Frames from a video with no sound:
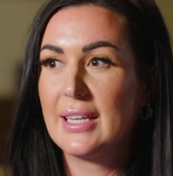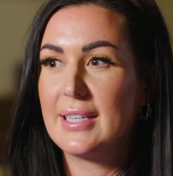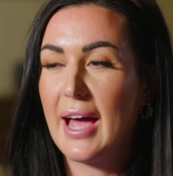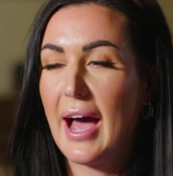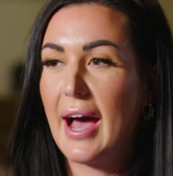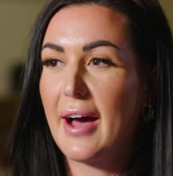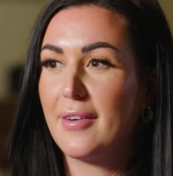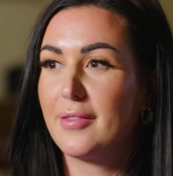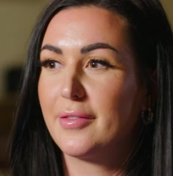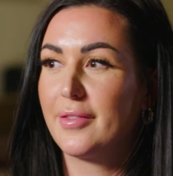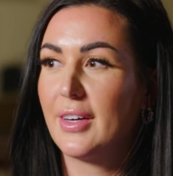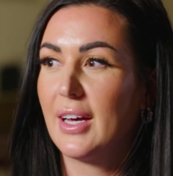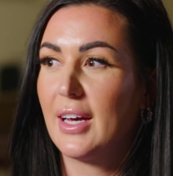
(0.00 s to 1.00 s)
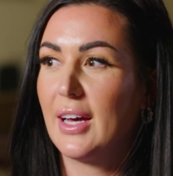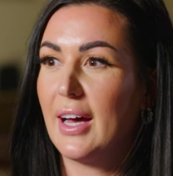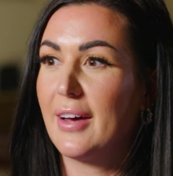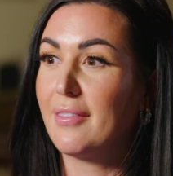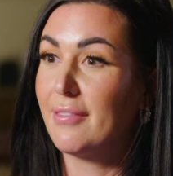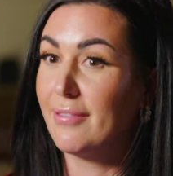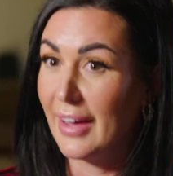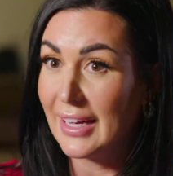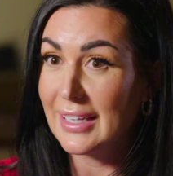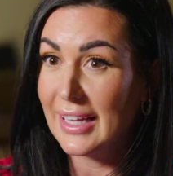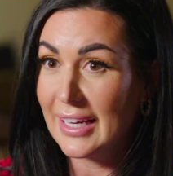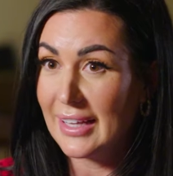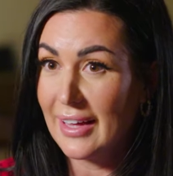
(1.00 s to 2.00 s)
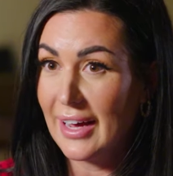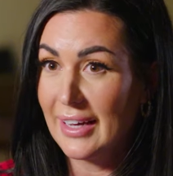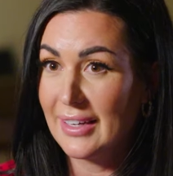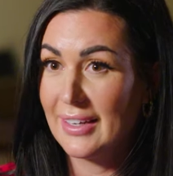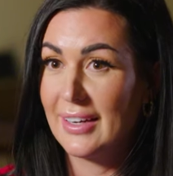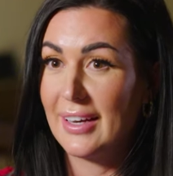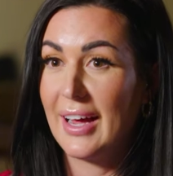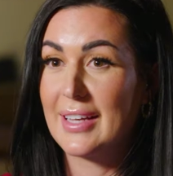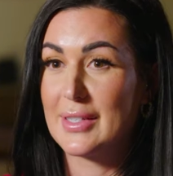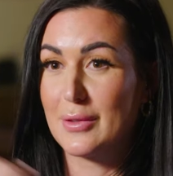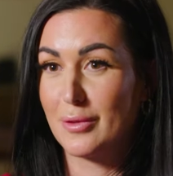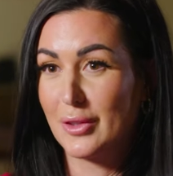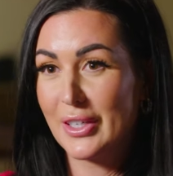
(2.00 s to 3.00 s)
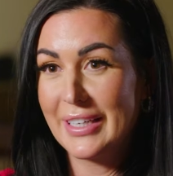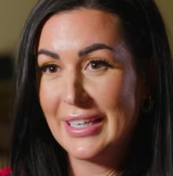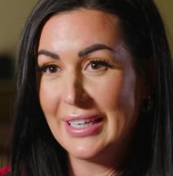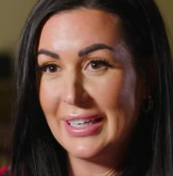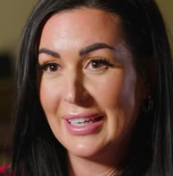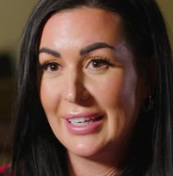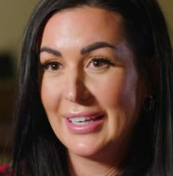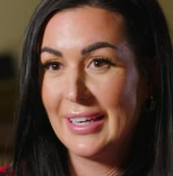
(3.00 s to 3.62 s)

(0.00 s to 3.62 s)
to have a vet like that as a rookie